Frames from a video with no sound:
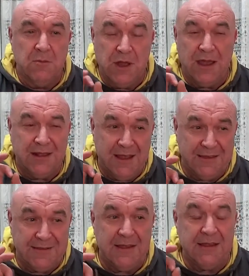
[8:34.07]
But
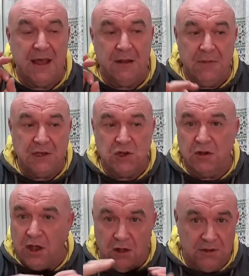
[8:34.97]
like I said, I'll make
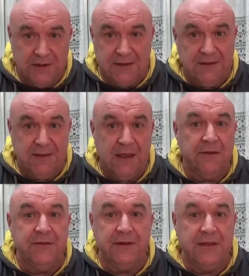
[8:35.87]
sure I get all the
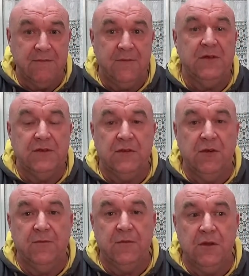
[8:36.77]
details and everything
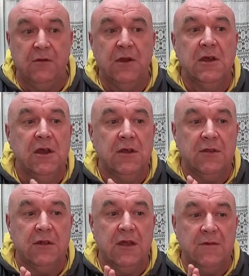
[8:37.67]
sorted for you,
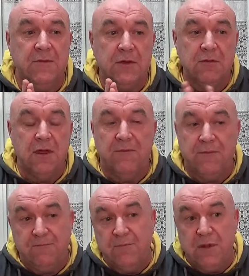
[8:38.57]
so that if you
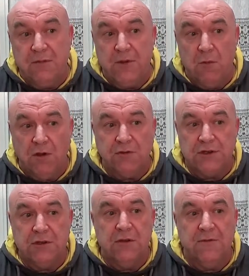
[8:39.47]

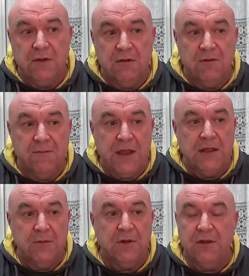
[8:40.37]
want to, if you're
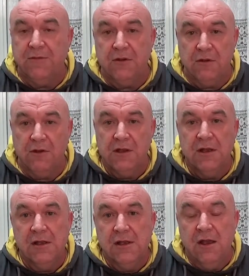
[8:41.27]
available, if you're
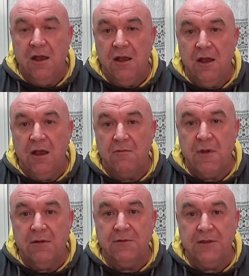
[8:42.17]

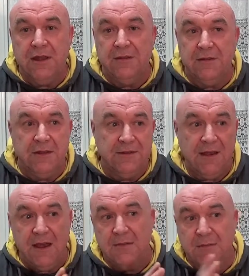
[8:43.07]
around at the
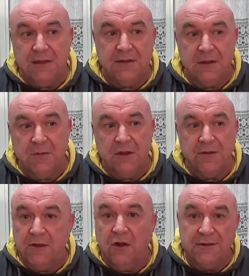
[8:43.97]
time that it's going to be
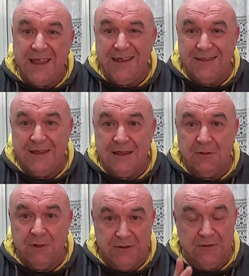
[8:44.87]
on, it's an all-day
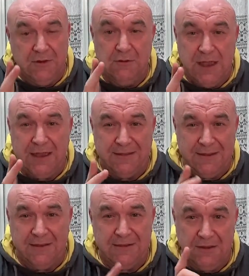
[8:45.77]
thing. Well, it's 2
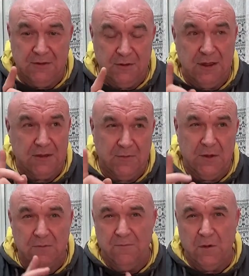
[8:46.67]
days, like I say, it's 2 days,
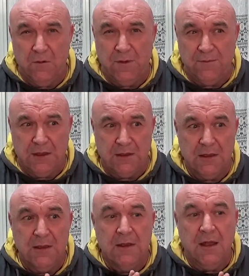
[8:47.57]
3rd and 4th, I think.